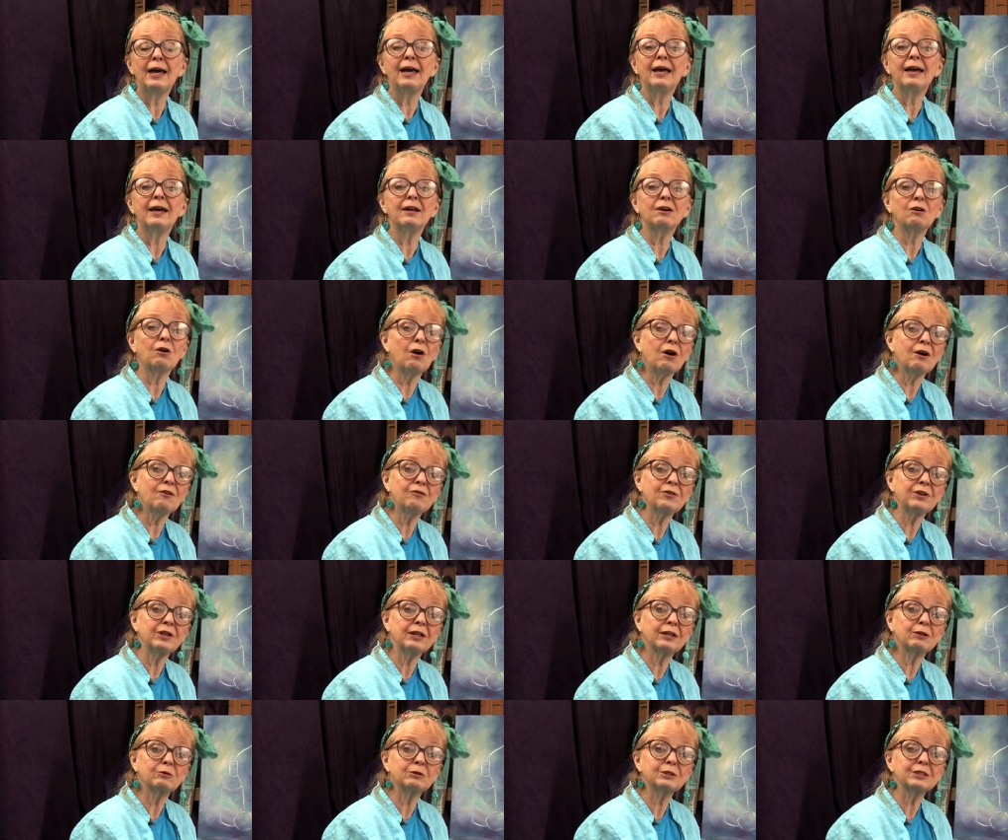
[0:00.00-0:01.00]
And often
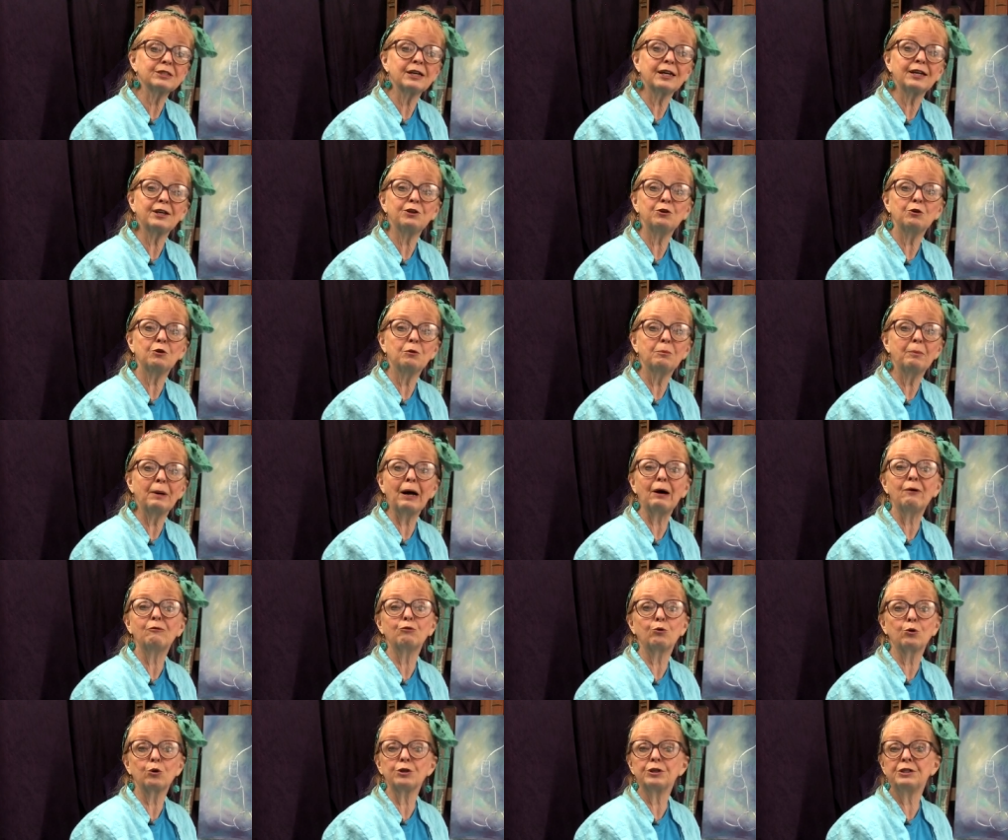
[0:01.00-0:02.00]
it'll take you
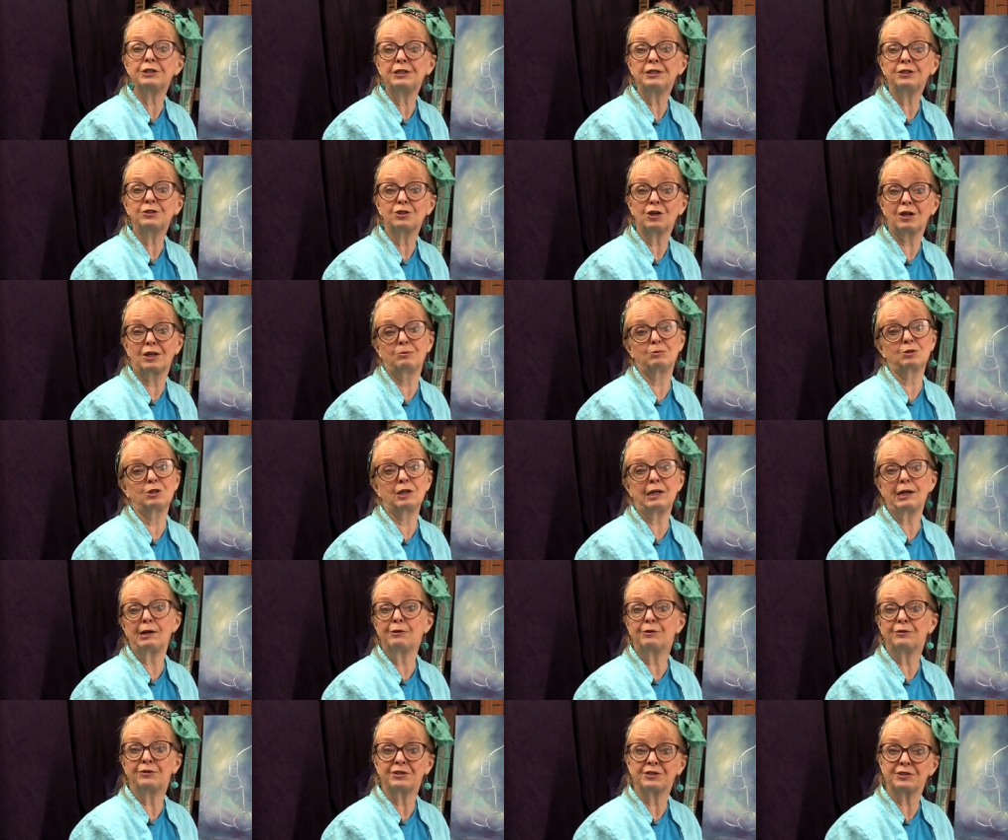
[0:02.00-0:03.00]
about 14 times of
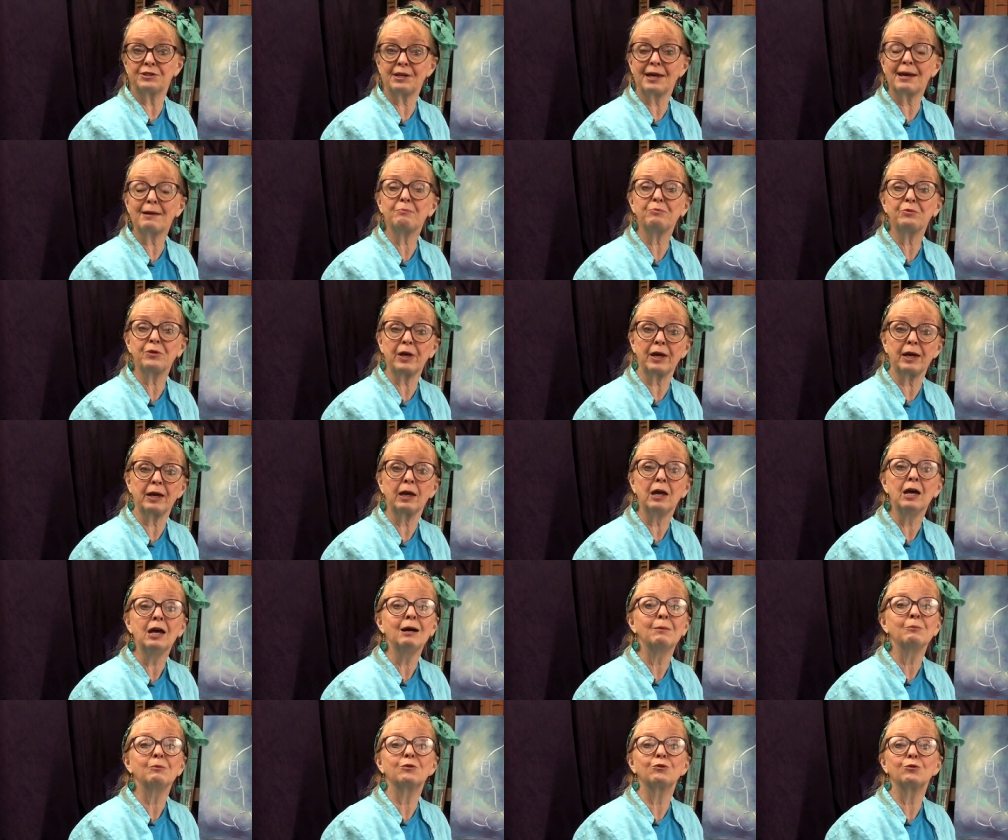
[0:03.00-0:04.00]
hearing the same thing
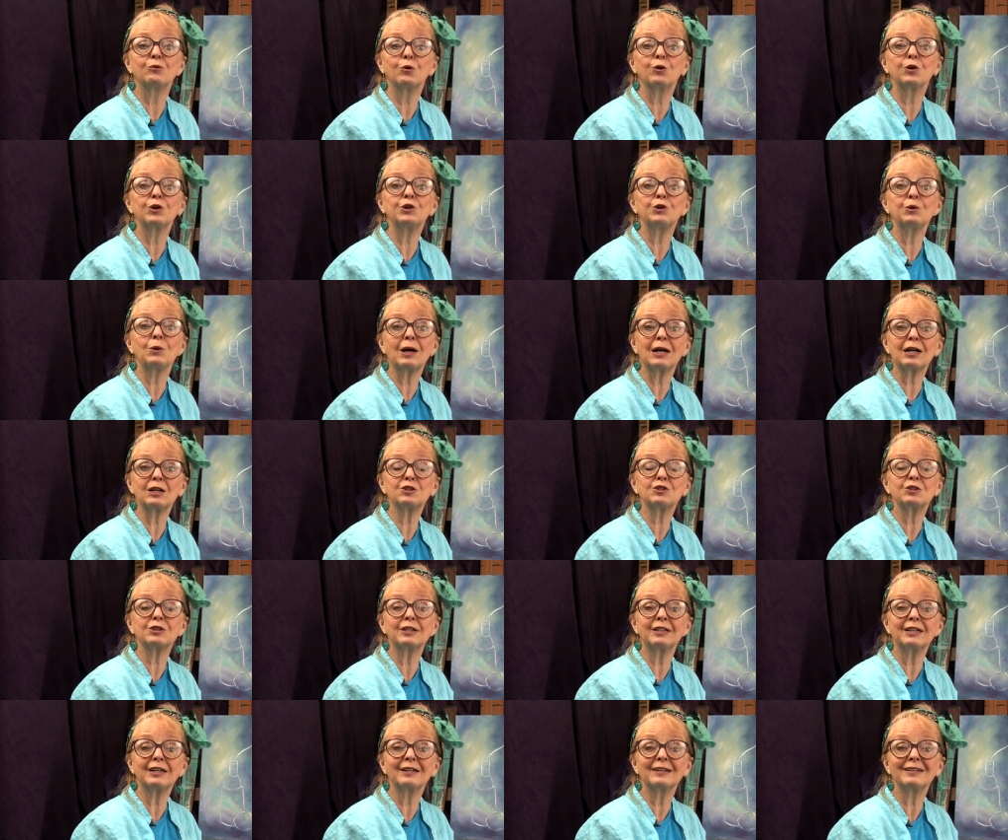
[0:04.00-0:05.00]
before you
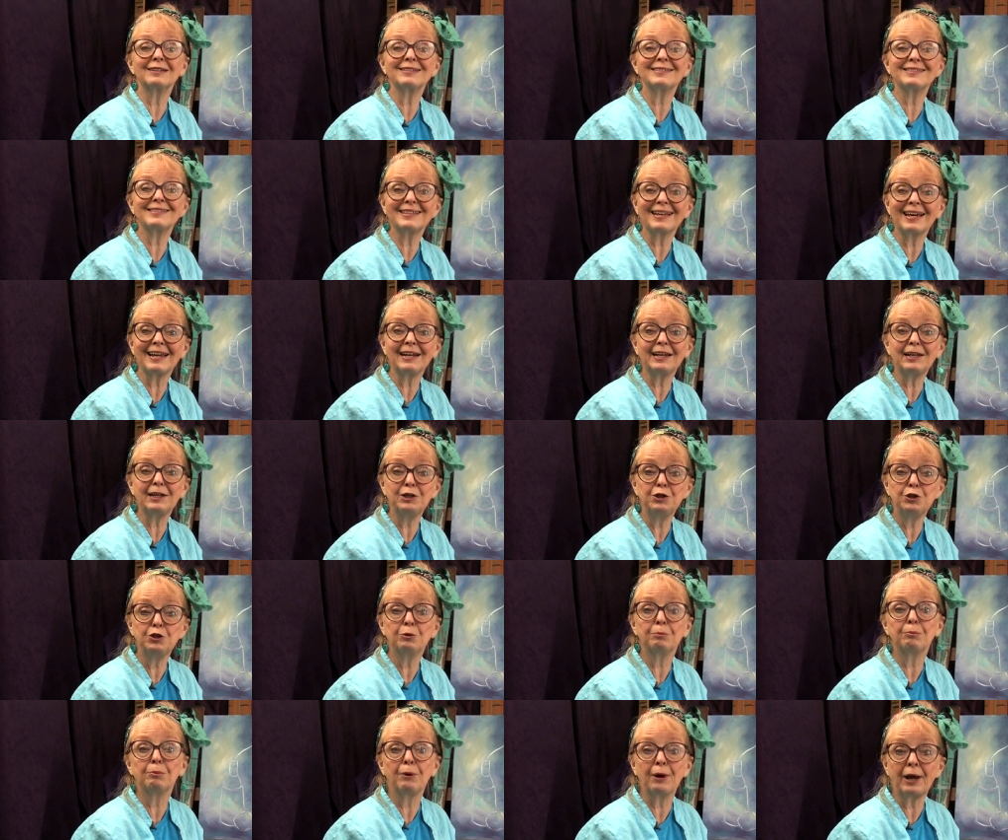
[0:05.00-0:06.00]
actually get it set in
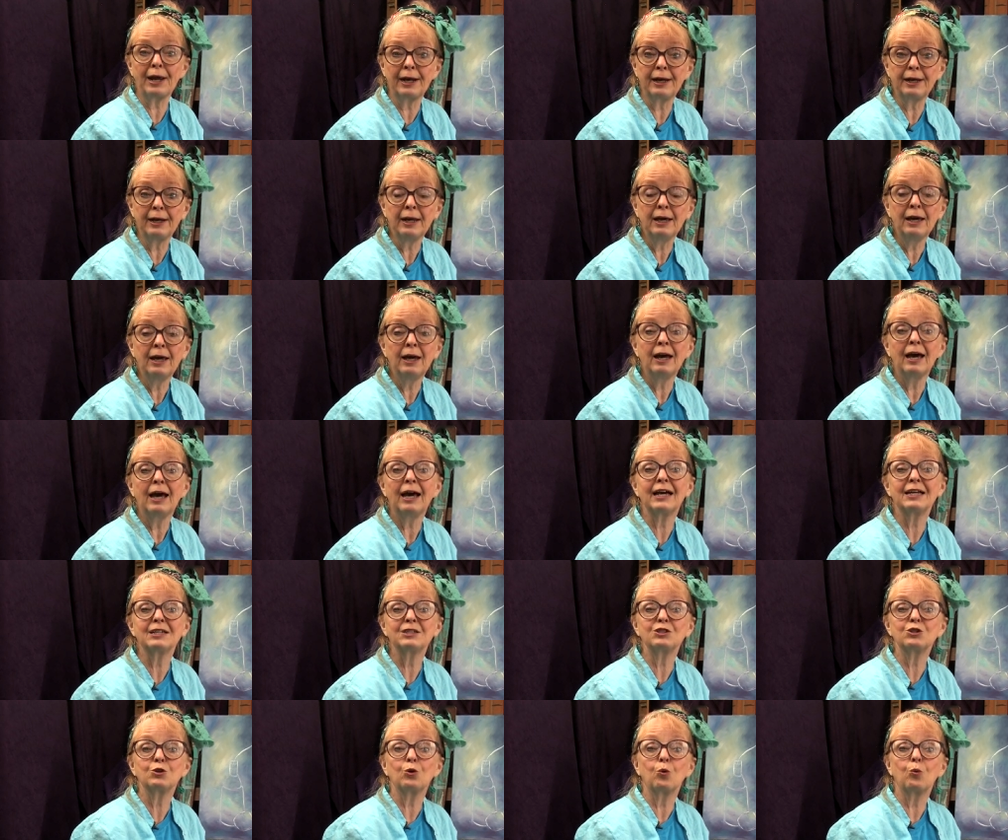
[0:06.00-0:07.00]
your brain
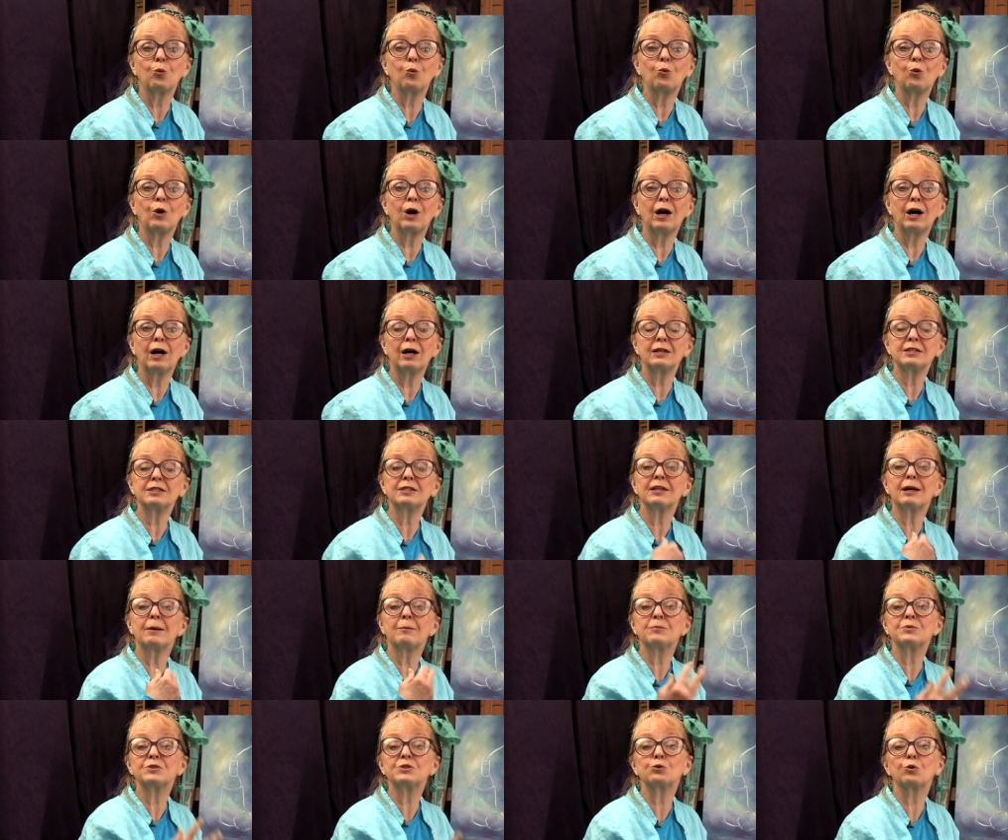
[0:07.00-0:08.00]
as to uh,
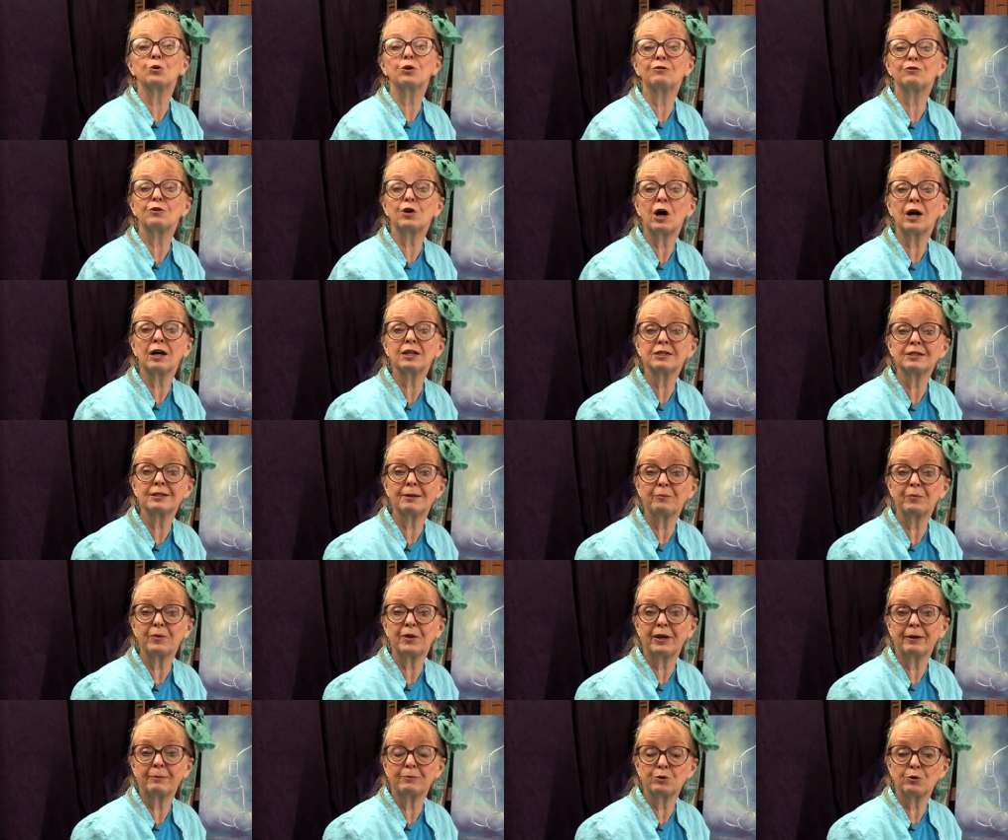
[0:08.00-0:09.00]
some sort of concept
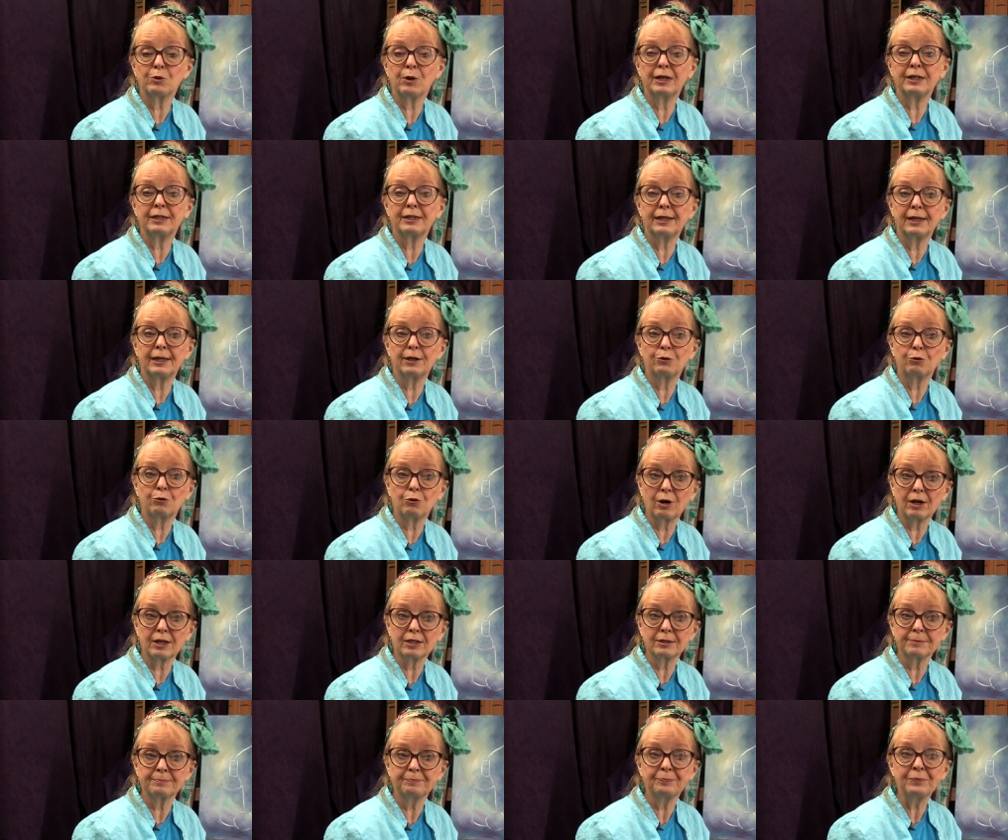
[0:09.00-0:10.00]
that I'm trying to get
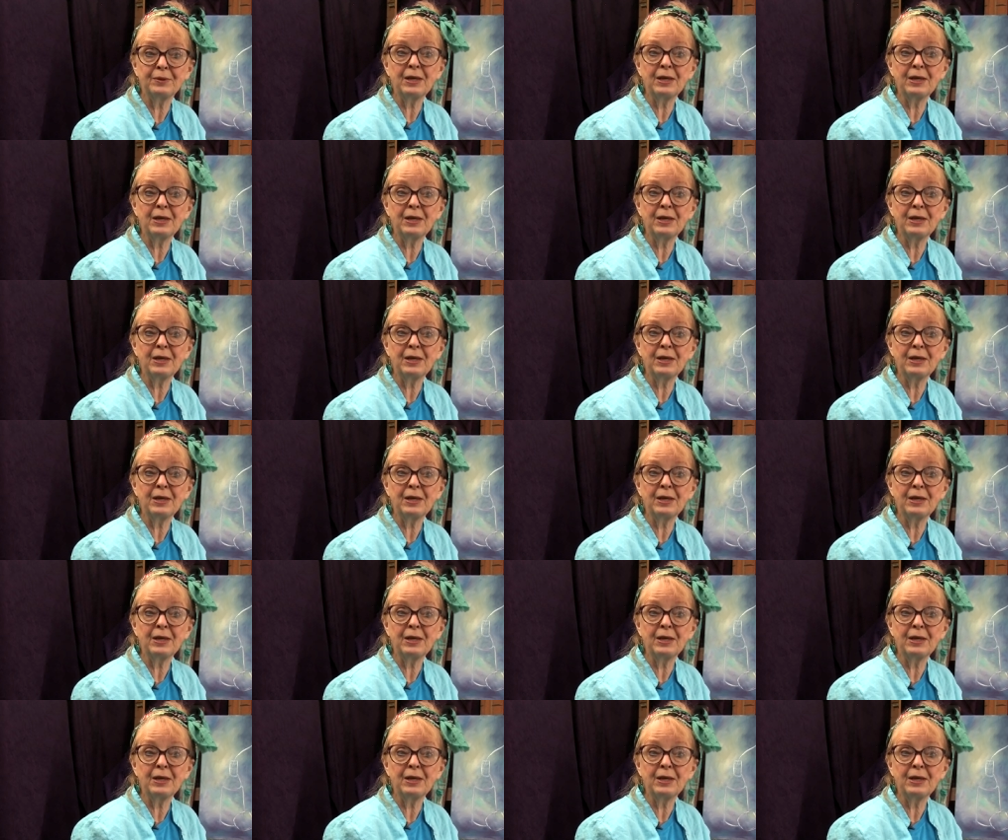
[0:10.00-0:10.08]
across.